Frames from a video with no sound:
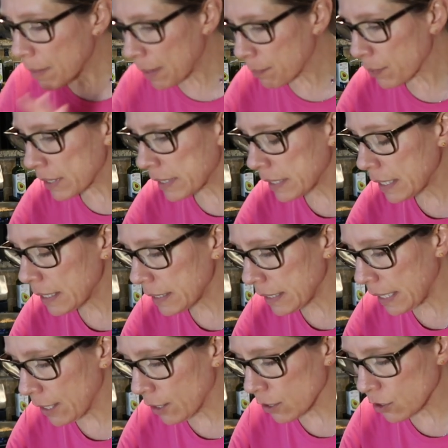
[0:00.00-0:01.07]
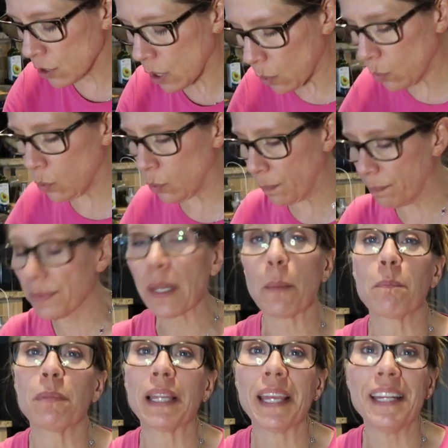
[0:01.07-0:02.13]
My brisket is here. So, ooh, the
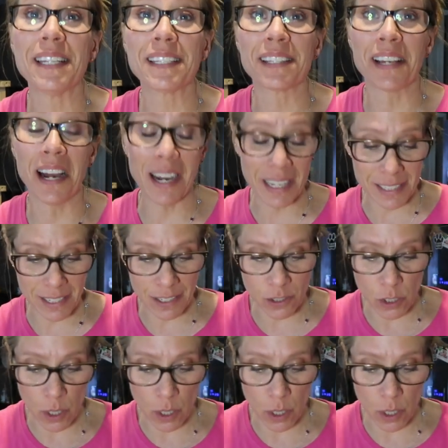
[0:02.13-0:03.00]
plate is hot.